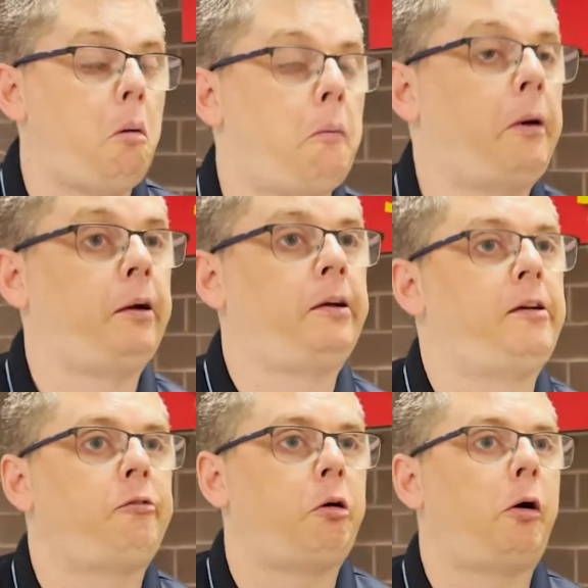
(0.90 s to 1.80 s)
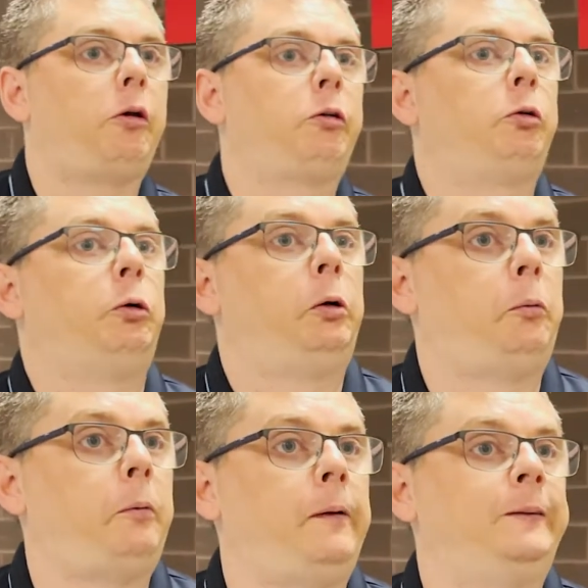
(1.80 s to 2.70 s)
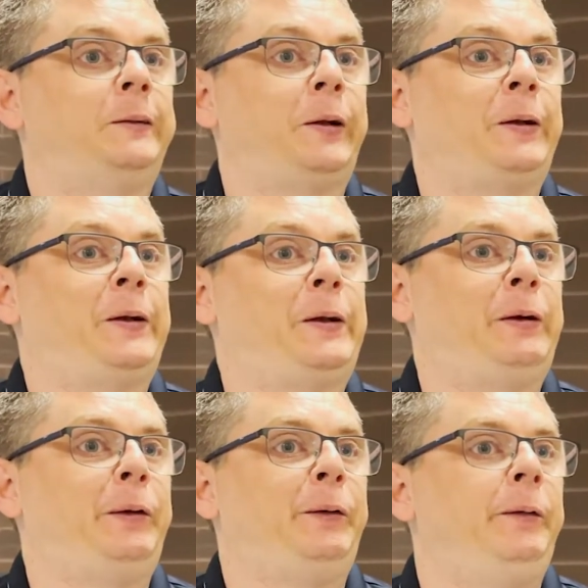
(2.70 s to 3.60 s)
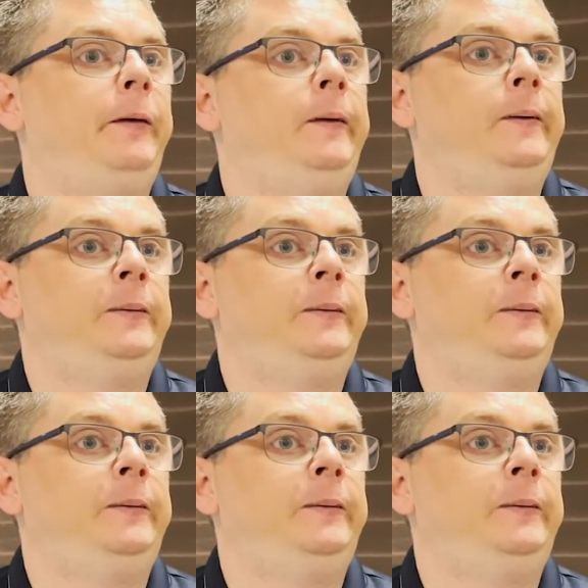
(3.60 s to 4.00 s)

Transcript: when I left high school, I wanted something to do,